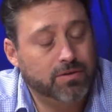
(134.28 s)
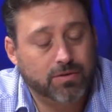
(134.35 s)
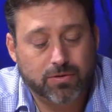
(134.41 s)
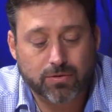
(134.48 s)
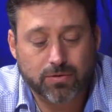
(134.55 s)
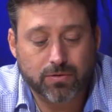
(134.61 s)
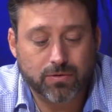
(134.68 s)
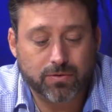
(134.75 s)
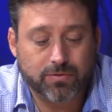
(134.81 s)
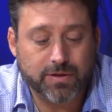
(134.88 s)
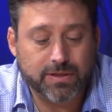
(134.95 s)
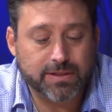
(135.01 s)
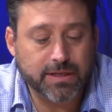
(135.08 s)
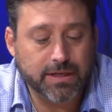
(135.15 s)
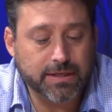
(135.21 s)
to
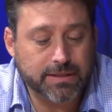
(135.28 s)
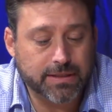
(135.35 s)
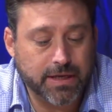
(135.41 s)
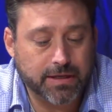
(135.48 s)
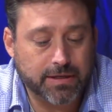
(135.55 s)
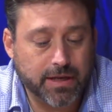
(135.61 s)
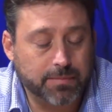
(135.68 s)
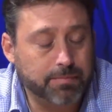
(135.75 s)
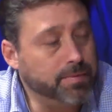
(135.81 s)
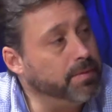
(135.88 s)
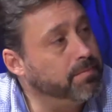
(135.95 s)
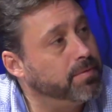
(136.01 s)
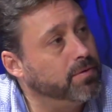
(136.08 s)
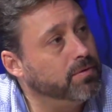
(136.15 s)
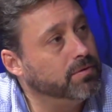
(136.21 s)
facilitate that
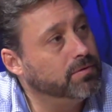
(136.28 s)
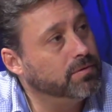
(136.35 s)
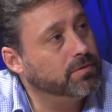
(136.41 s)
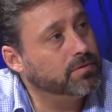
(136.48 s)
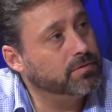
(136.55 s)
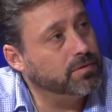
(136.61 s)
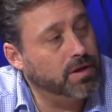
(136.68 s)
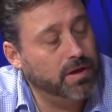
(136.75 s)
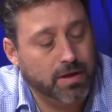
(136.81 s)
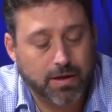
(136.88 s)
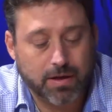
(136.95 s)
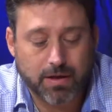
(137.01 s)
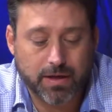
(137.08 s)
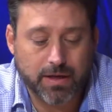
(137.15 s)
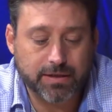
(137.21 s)
people
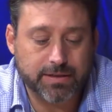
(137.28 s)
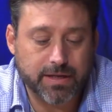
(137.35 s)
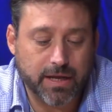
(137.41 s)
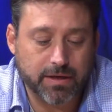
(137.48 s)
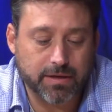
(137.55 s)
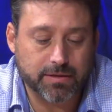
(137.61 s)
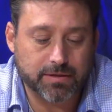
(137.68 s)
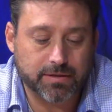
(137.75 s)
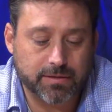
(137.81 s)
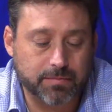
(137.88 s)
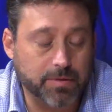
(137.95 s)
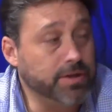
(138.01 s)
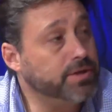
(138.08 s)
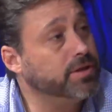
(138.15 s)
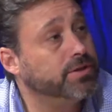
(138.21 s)
uh, and talents
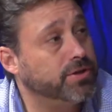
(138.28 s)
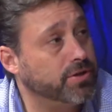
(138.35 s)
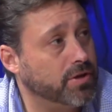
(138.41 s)
meet each